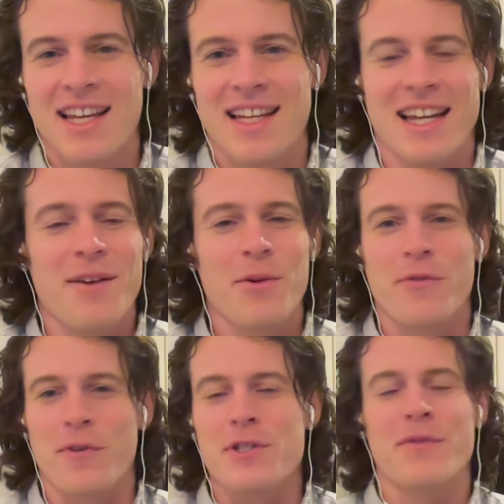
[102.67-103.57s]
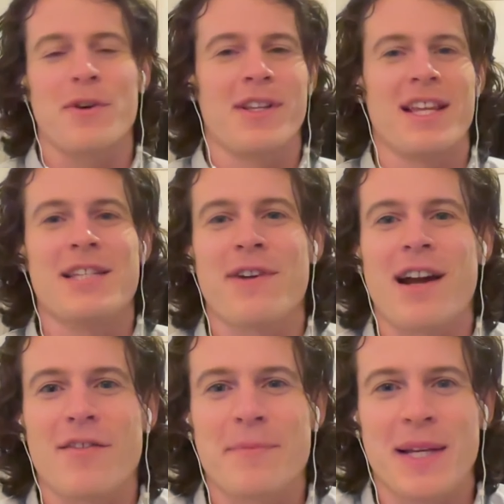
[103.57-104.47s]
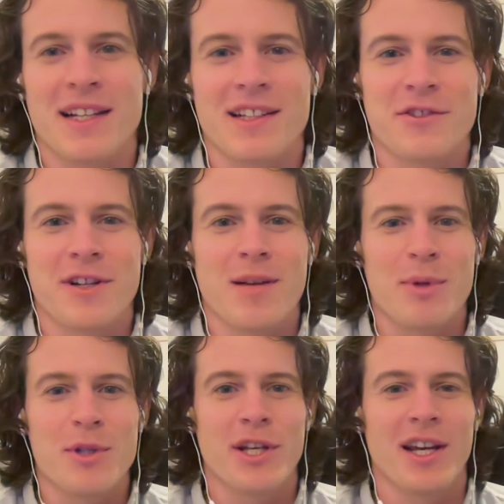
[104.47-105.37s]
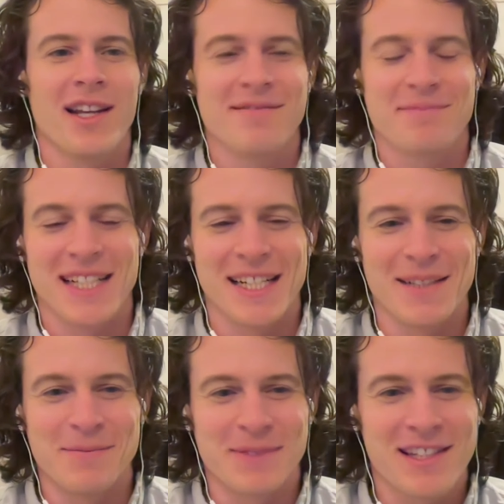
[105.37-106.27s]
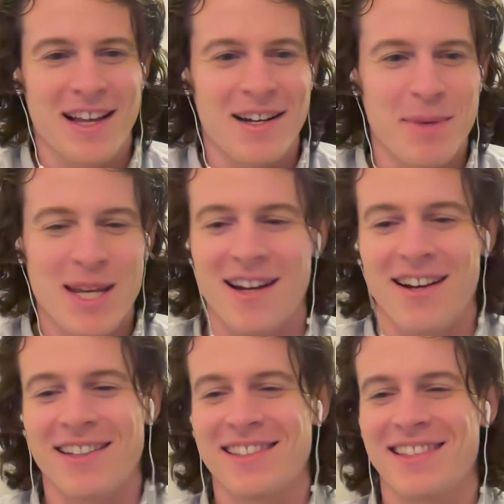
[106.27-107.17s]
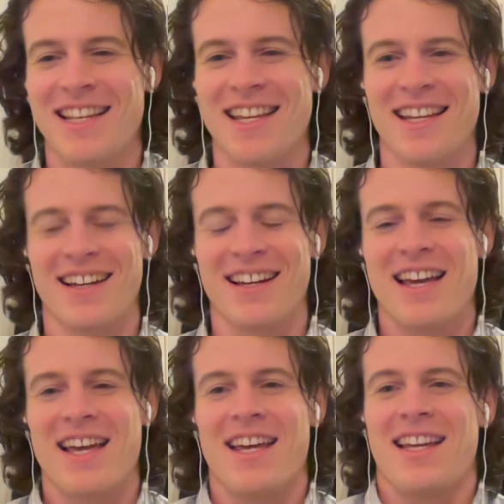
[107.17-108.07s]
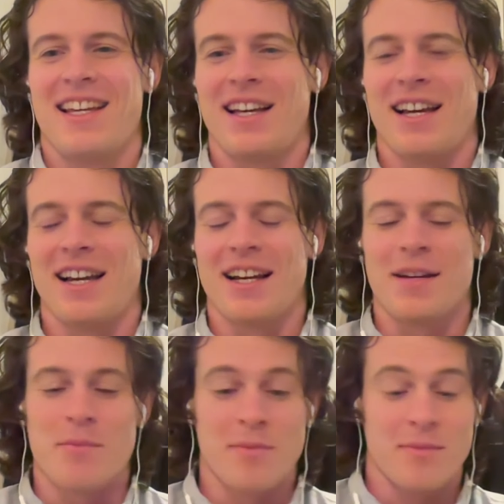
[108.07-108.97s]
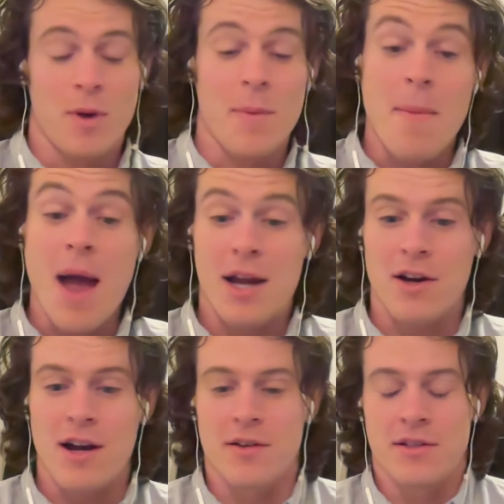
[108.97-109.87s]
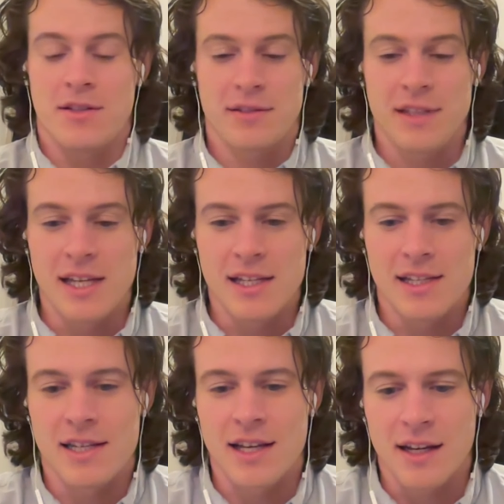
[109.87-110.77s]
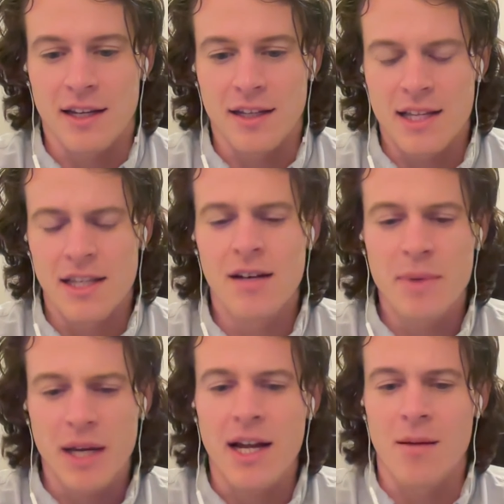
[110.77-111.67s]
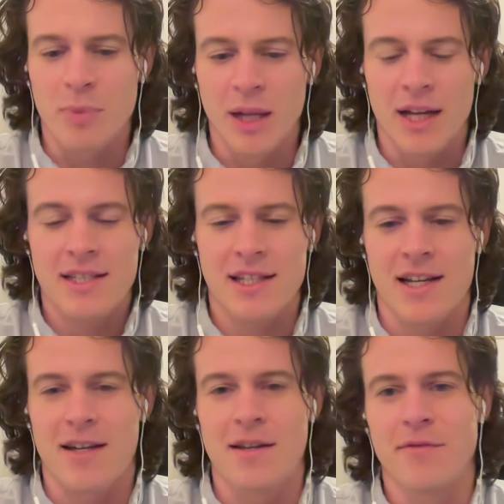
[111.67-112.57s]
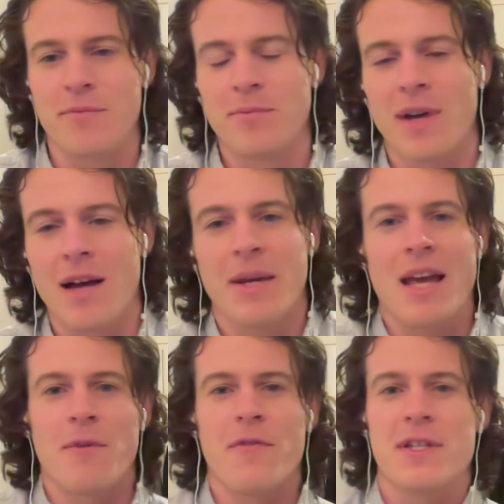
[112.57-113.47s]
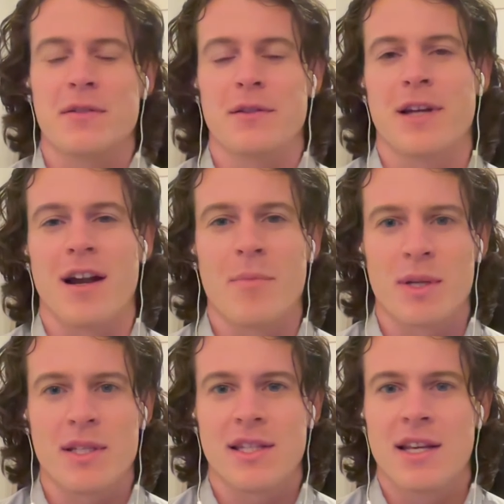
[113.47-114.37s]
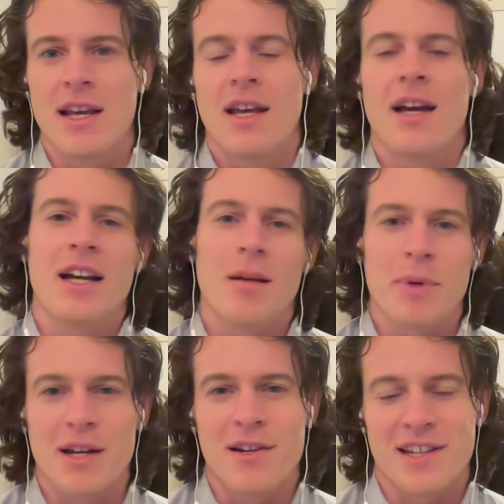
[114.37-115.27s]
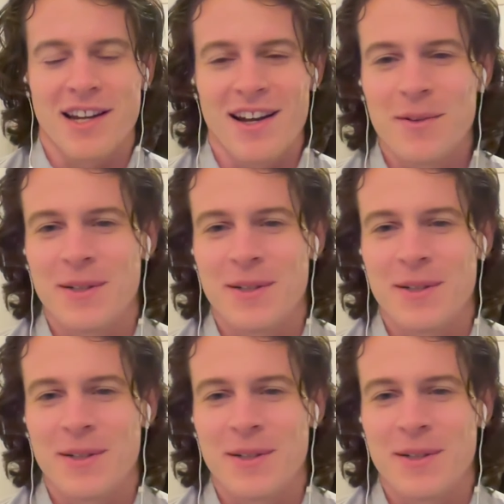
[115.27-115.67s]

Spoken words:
Yeah, well, first of all, thanks for having me, Alejandro. I appreciate it. Excited to be here. Well, my background is a little bit complex. I became a physical therapist a couple years ago,